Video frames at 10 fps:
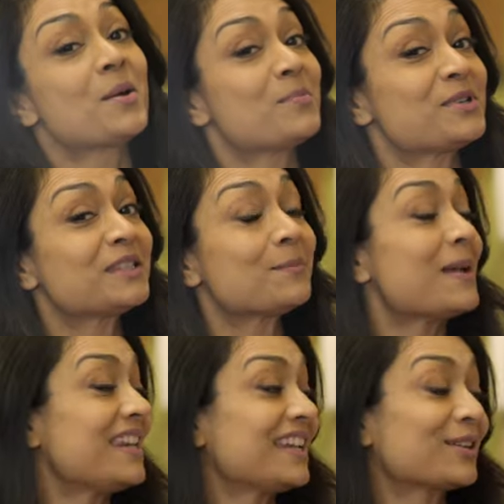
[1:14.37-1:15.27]

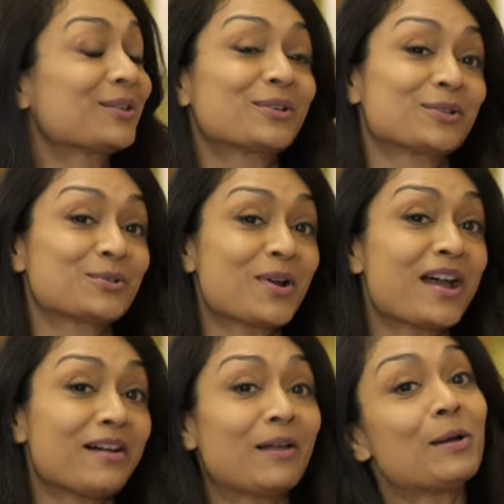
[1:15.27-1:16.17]
Participating in a clinical
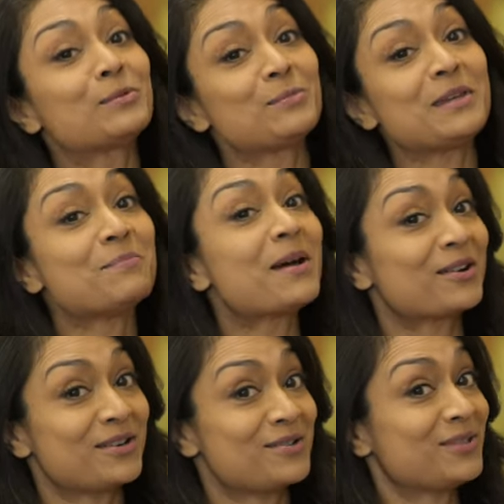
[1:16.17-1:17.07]
trial helped me better
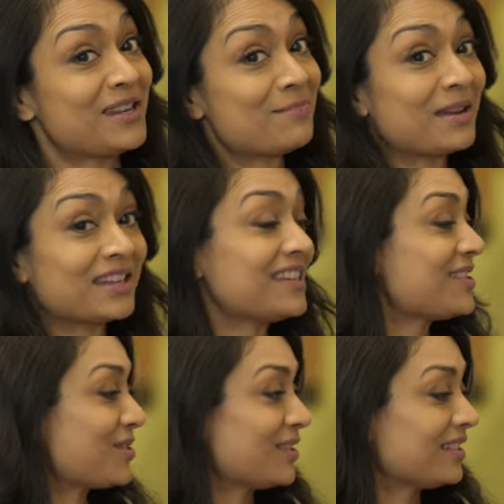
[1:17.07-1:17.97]
understand my
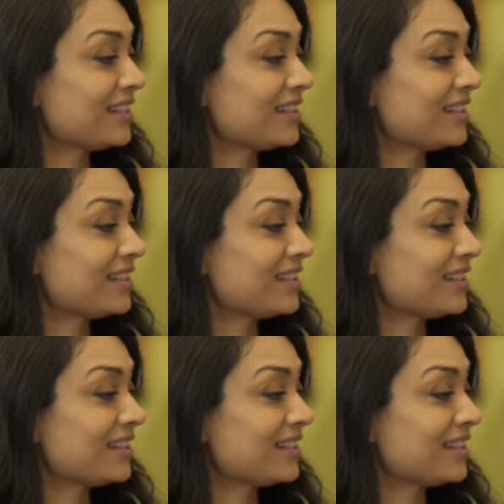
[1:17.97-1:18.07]
condition.